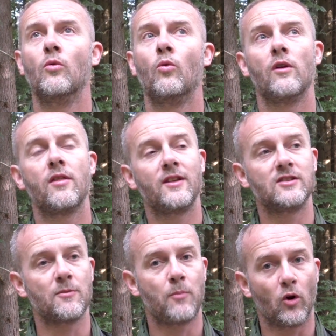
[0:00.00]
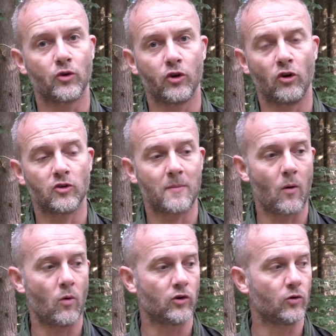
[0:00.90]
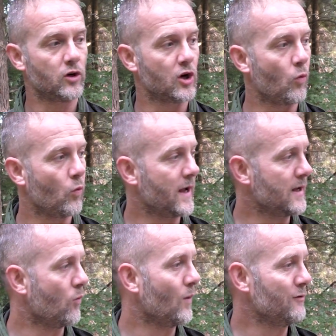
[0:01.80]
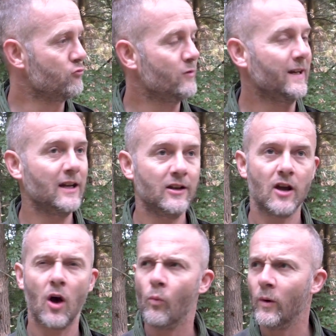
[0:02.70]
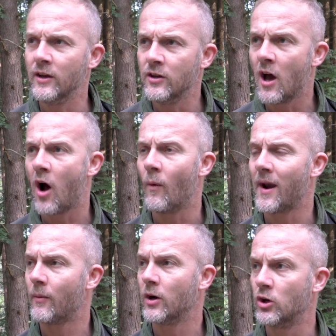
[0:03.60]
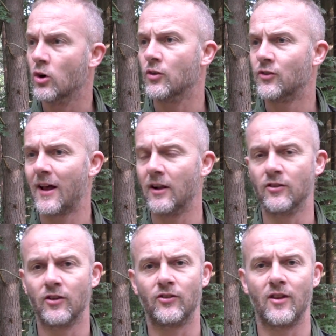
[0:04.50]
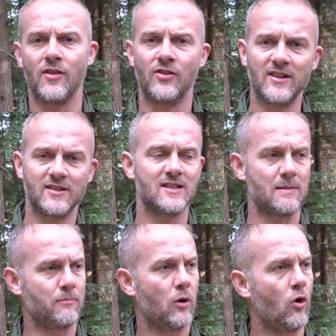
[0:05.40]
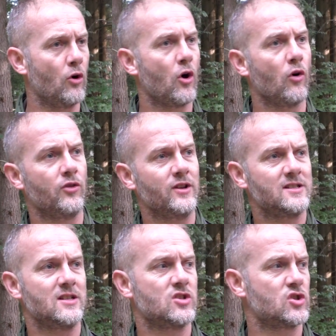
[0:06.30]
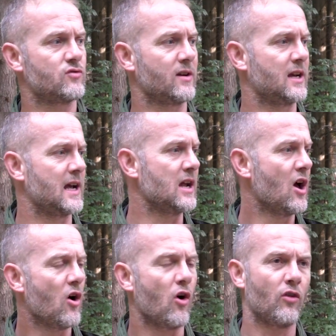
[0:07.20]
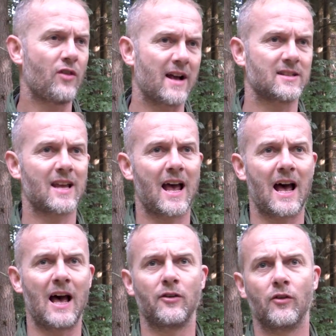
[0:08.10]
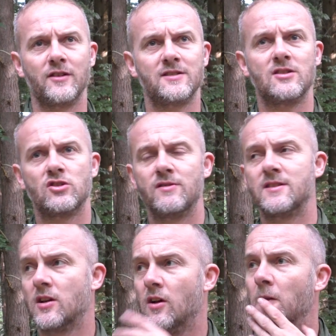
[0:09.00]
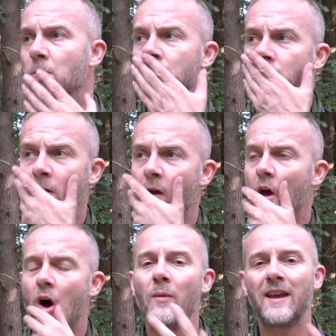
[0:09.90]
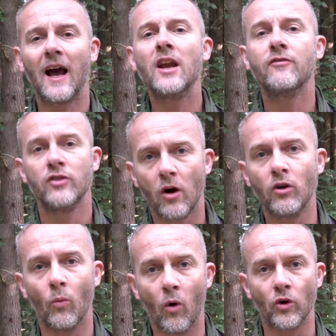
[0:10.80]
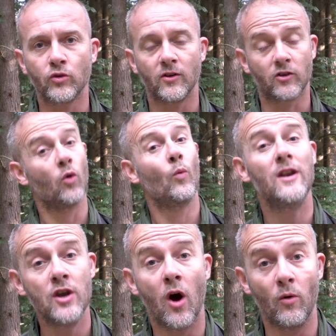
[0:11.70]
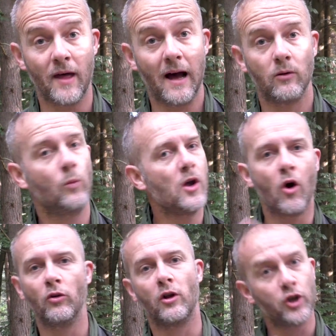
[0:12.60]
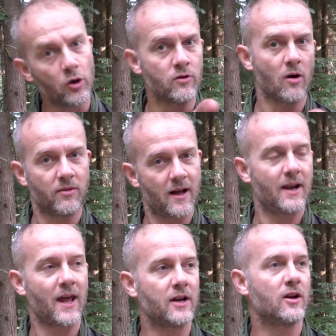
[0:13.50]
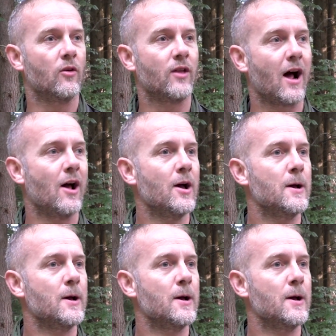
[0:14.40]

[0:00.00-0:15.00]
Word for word: one of the things that Paul talked about was, you know, we, we read and we know when our gut tells us that this is important or this is tricky or that's hard or this is critical. And we kind of know that water's critical. We know that. We all know. You know that and I know that.